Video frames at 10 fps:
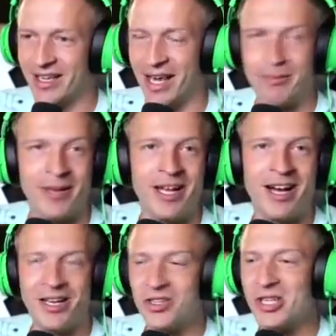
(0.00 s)
Yep,
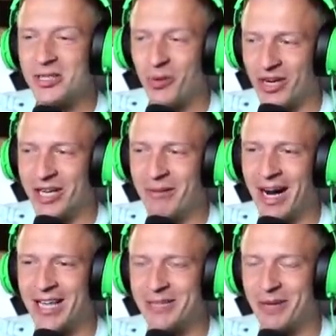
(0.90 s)
120
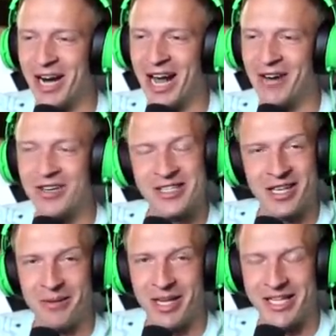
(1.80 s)
miles per hour is
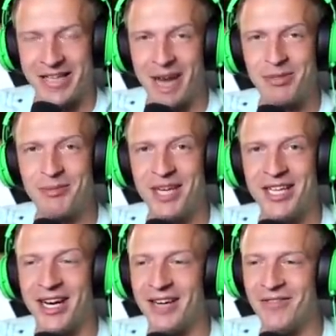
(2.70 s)
gonna be the top
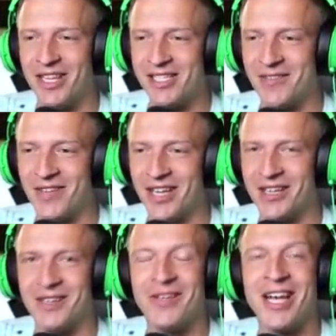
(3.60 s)
speed of this
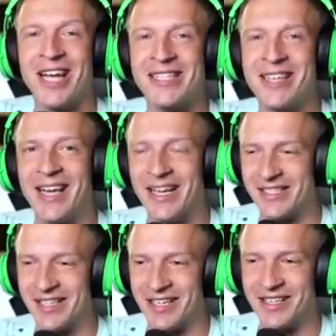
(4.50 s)
vehicle. You guys
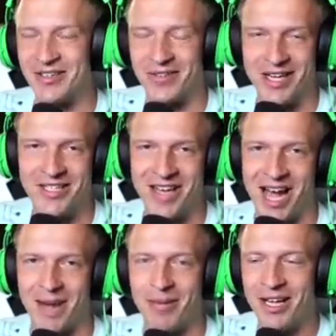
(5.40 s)
guessed it. Great
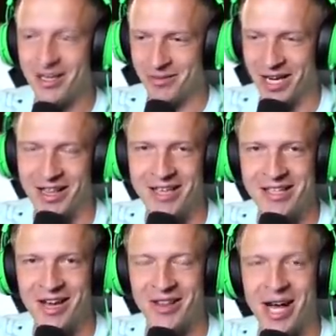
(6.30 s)
job. But on
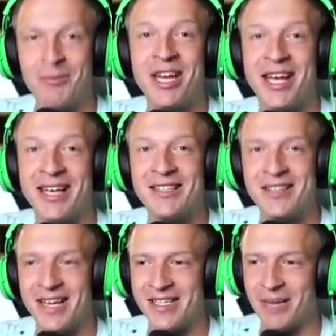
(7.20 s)
this note, I'm gonna end
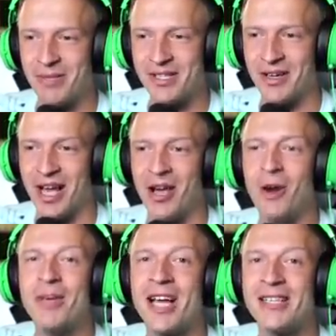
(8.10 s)
today's episode. I
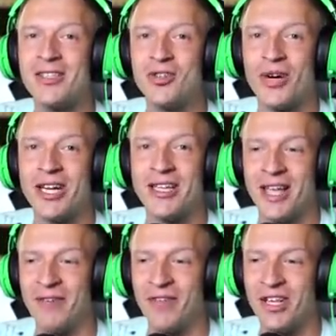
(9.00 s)
hope you guys enjoyed it.
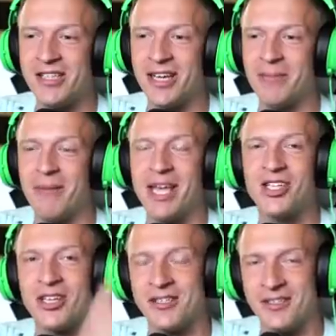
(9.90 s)
If you did, make
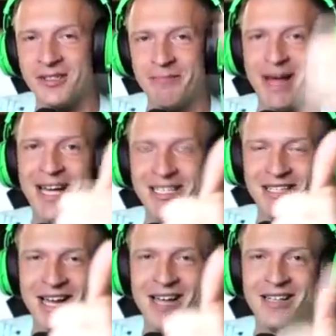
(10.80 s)
sure to smash
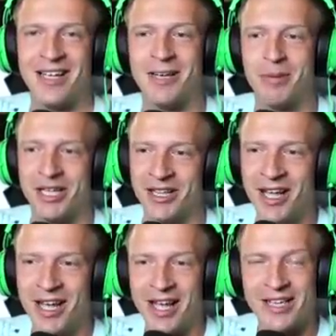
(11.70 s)
that like button.
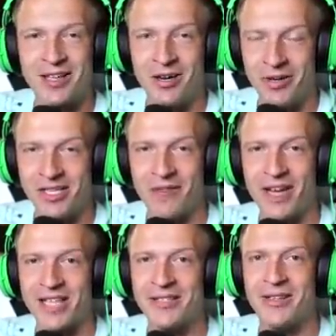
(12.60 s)
As always, don't
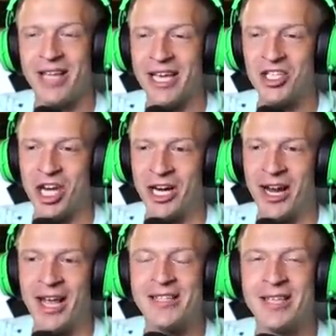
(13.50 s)
forget to like, share,
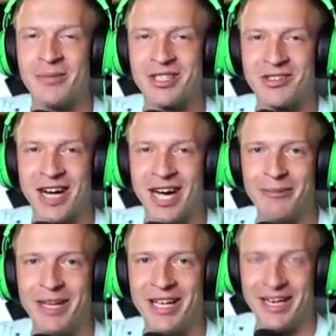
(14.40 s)
and
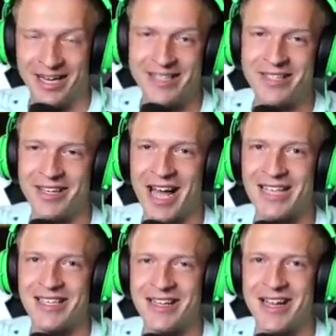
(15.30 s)
subscribe, and I'll see you
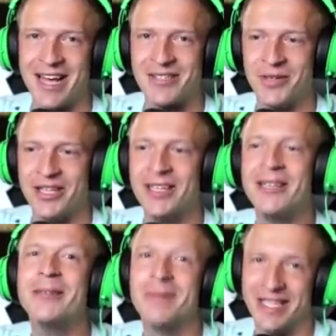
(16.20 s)
guys in the next one.
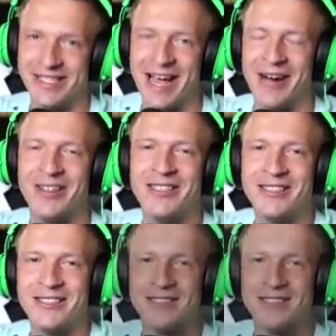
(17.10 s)
Peace out.